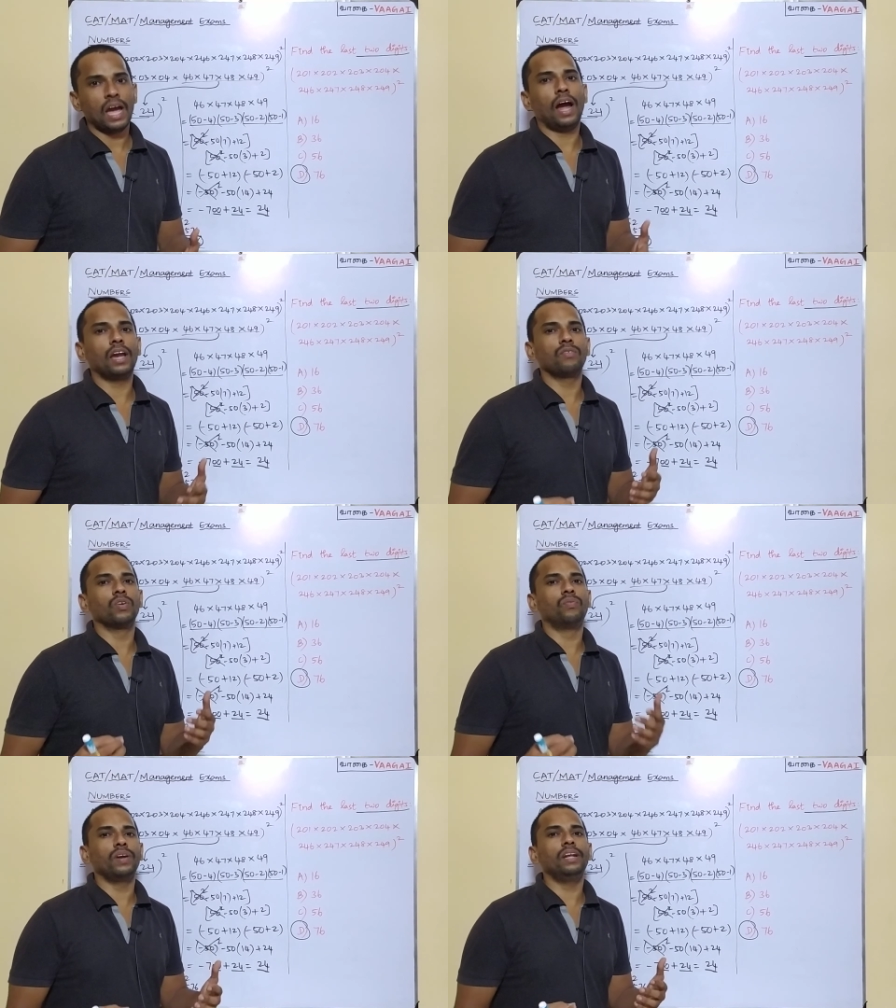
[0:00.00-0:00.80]
and
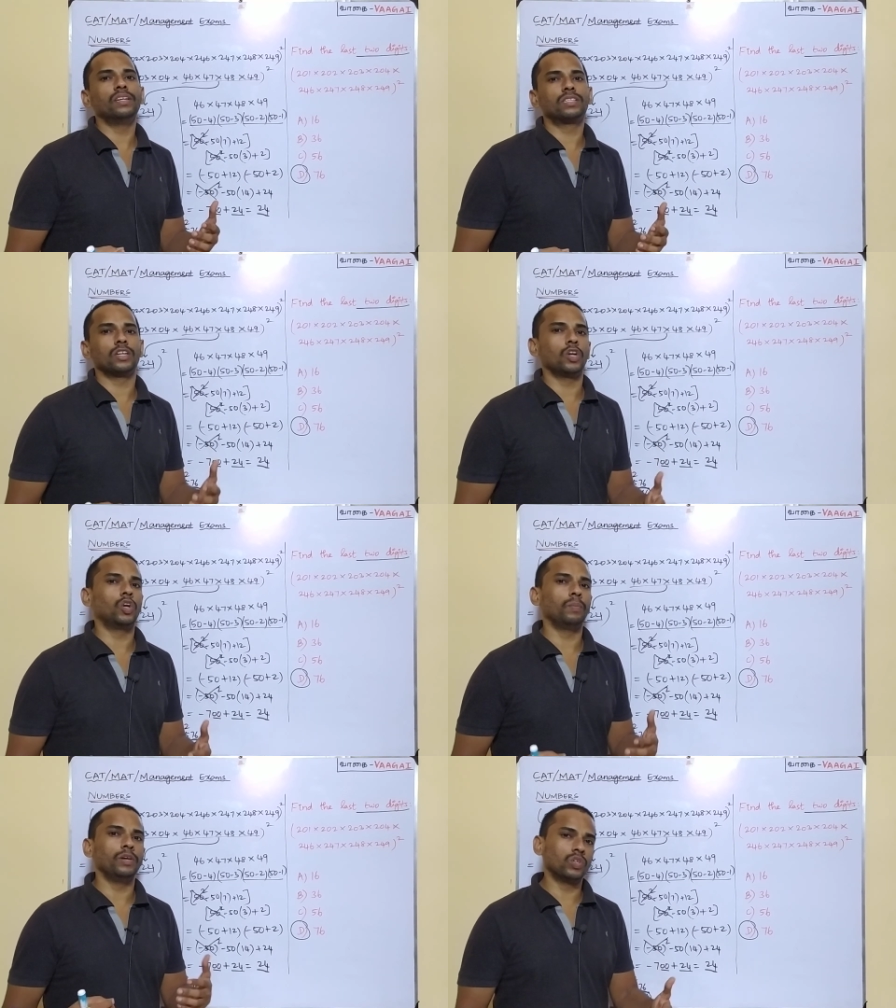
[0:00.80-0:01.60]
if you feel this
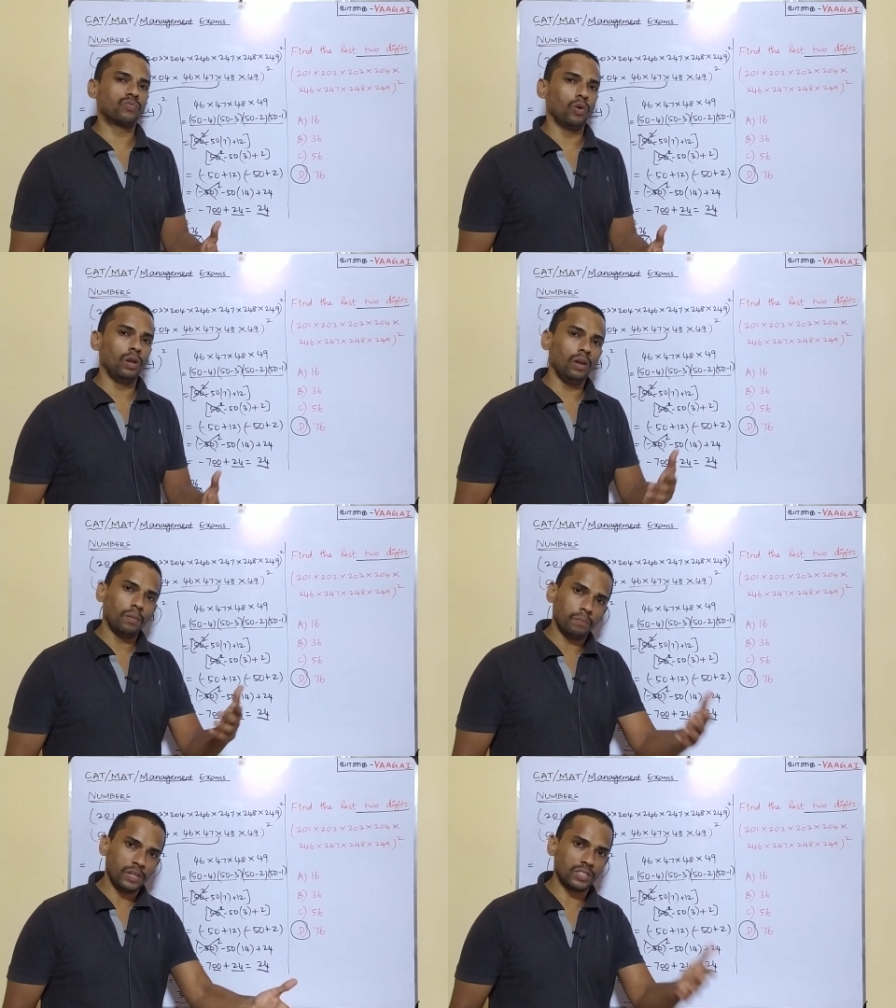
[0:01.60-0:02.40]
session to be useful
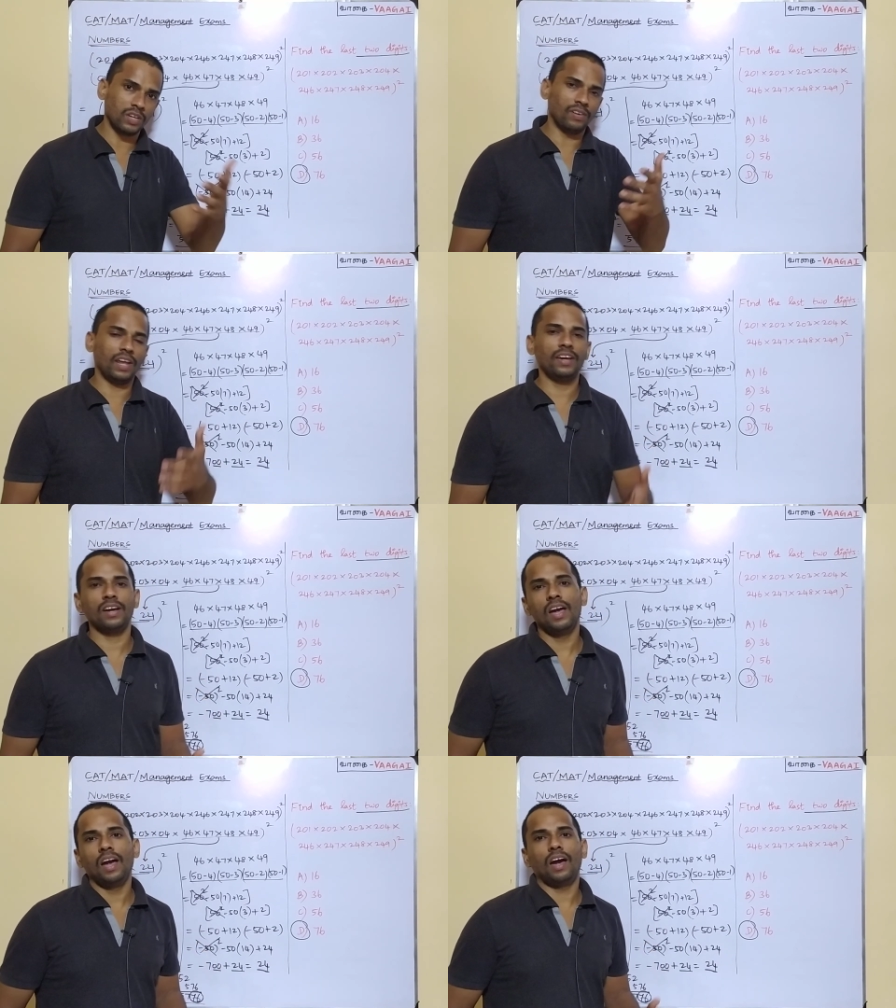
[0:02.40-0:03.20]
please give a
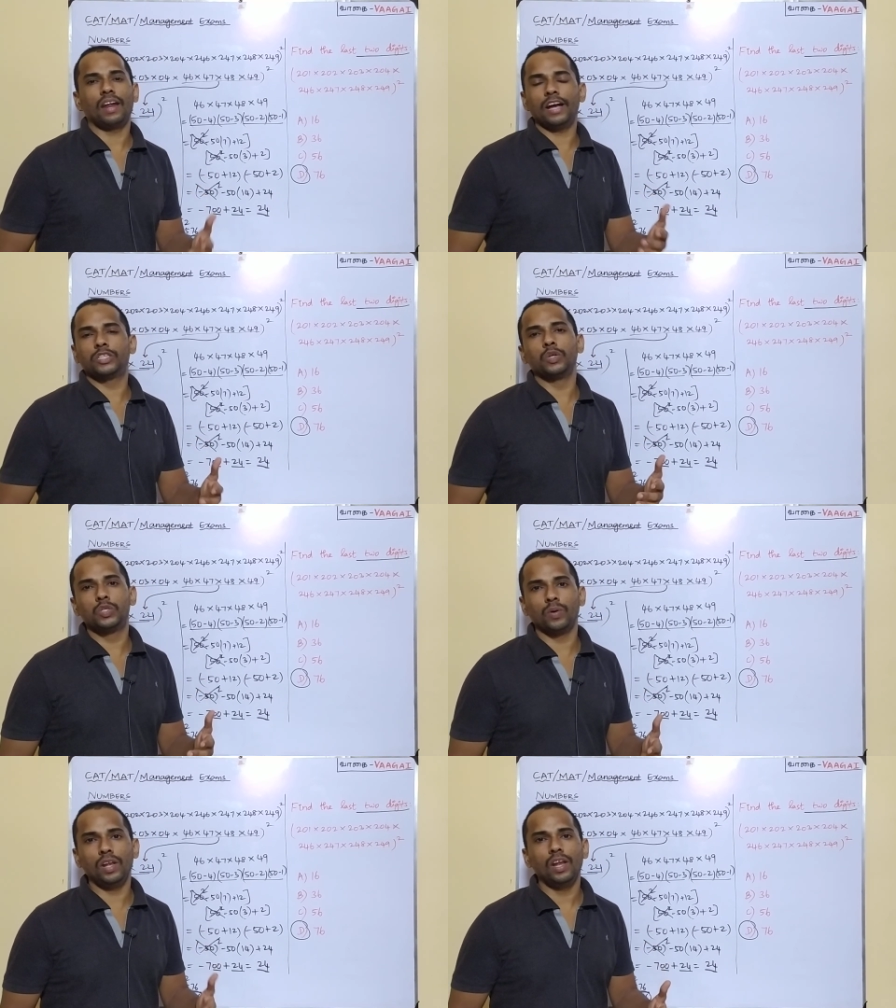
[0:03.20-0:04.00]
like and as
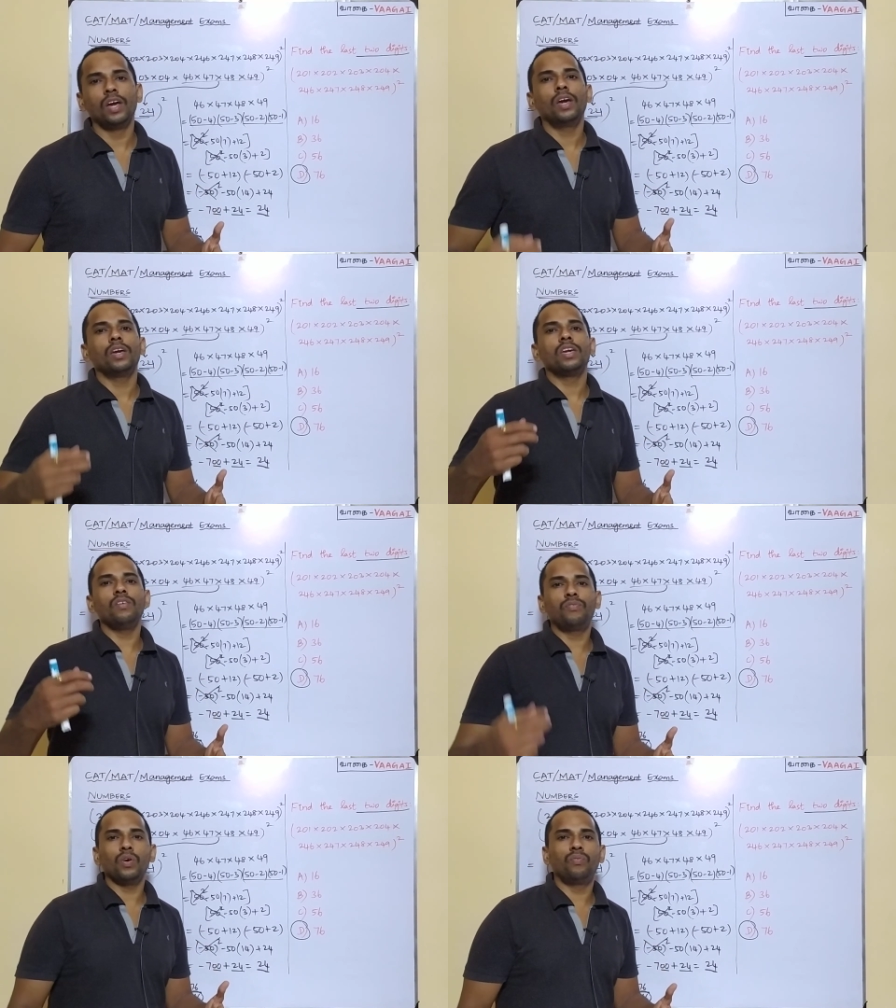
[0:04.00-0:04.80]
usual
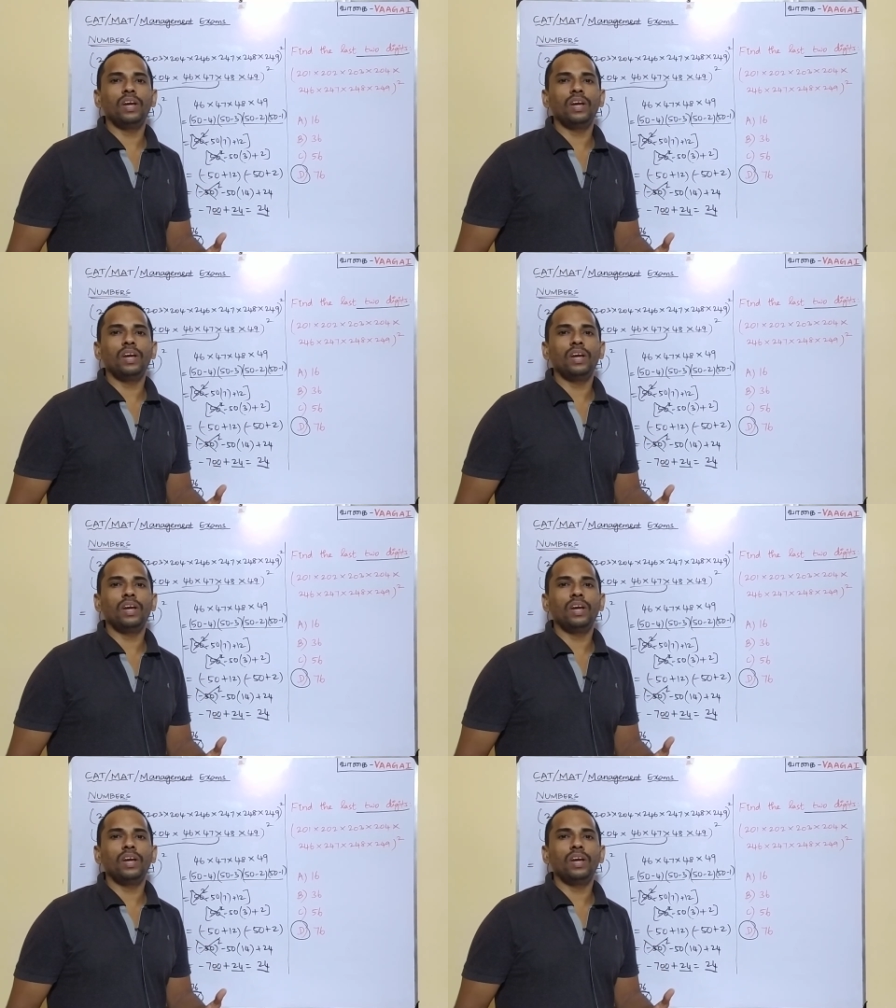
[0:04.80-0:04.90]
if you